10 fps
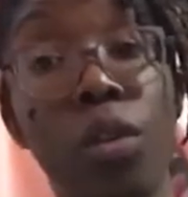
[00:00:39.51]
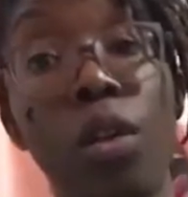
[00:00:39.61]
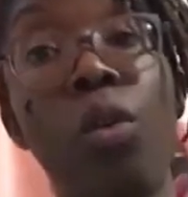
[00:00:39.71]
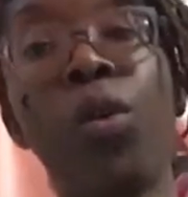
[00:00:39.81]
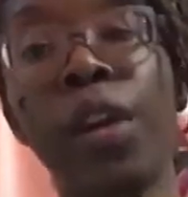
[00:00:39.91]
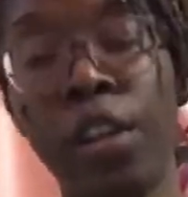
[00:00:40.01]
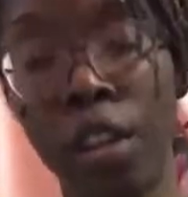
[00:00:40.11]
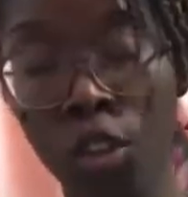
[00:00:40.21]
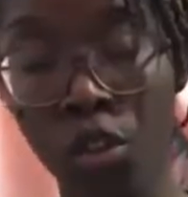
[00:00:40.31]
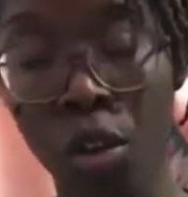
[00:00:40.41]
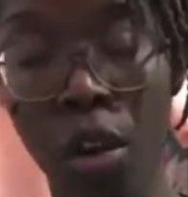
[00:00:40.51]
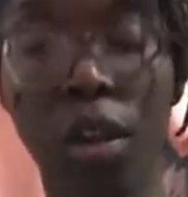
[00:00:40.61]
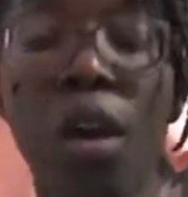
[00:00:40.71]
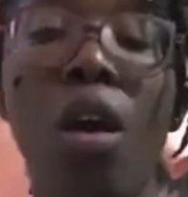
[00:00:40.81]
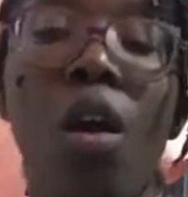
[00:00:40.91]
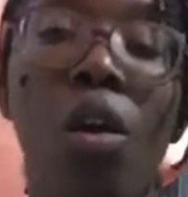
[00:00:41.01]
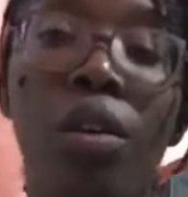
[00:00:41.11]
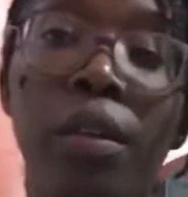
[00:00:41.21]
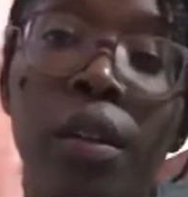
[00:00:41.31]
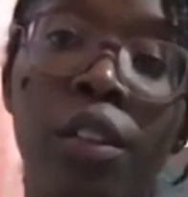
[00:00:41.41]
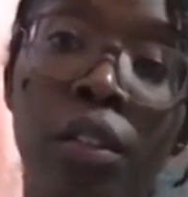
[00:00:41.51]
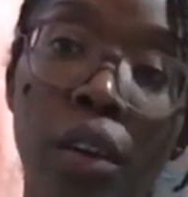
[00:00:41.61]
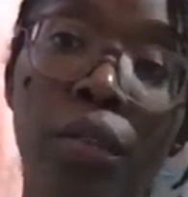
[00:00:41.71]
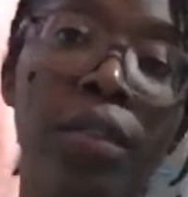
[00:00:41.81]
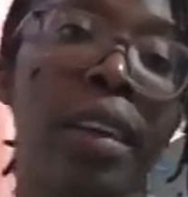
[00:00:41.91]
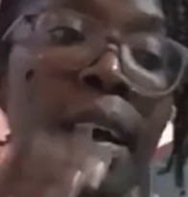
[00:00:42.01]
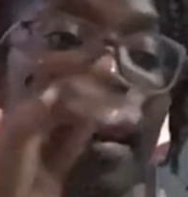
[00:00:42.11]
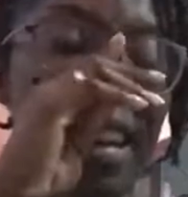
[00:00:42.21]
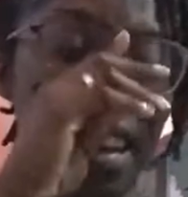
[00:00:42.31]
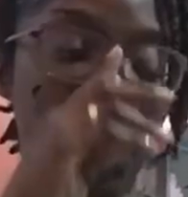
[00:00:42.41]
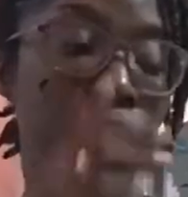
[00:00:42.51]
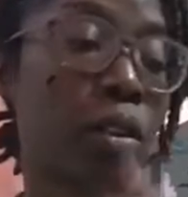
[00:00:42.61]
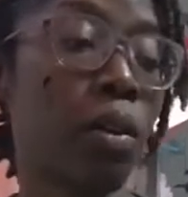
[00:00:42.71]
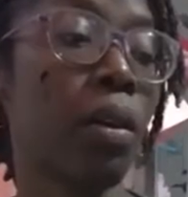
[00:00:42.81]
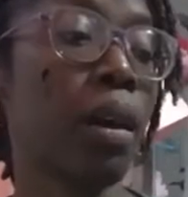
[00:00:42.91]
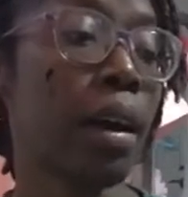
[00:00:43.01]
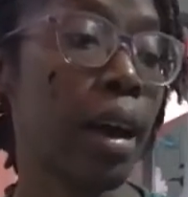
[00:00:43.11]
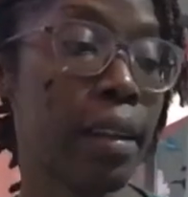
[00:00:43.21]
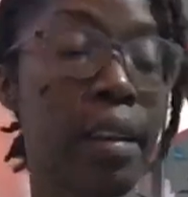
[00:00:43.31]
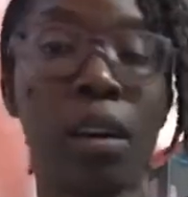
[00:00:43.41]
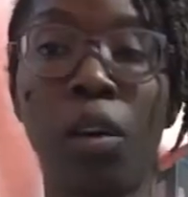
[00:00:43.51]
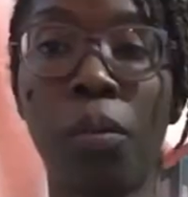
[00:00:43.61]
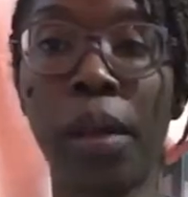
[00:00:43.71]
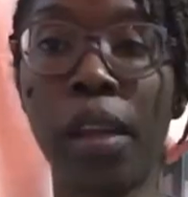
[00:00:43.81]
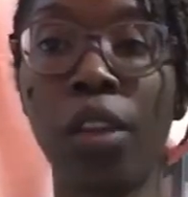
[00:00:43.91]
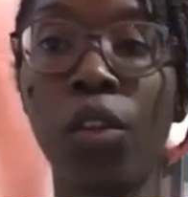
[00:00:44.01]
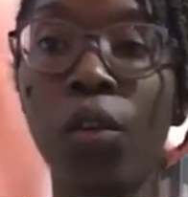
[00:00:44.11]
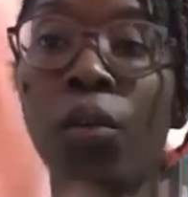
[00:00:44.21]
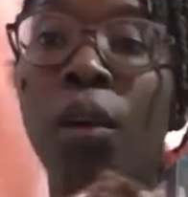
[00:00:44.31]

or it is cut on the self side, and so I think I'll make it do.